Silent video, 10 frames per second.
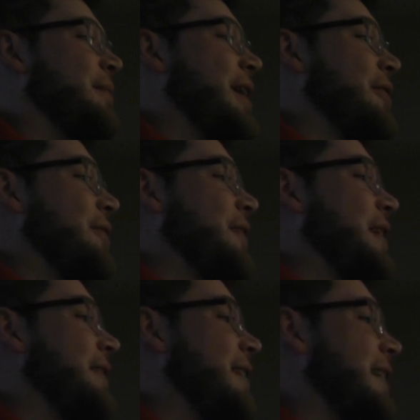amount of
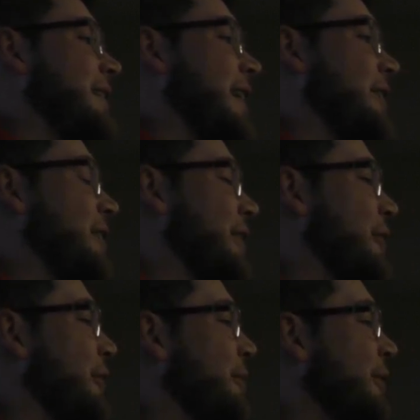antidiuretic
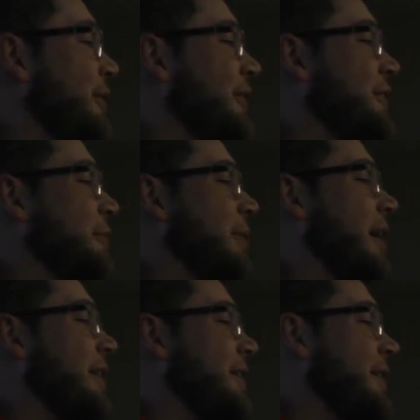hormones in your
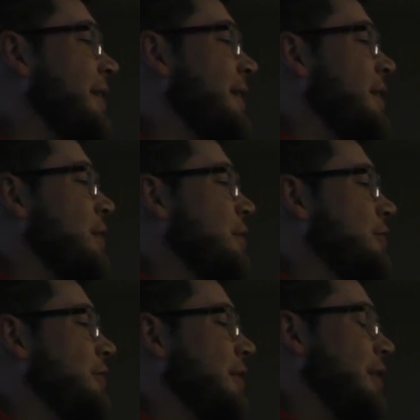body,
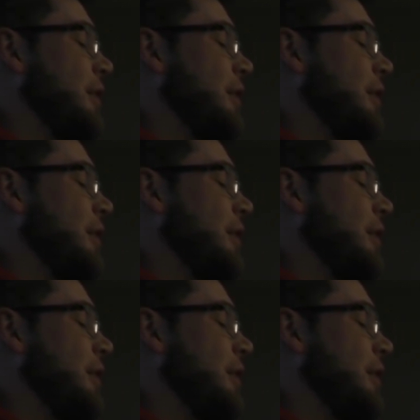which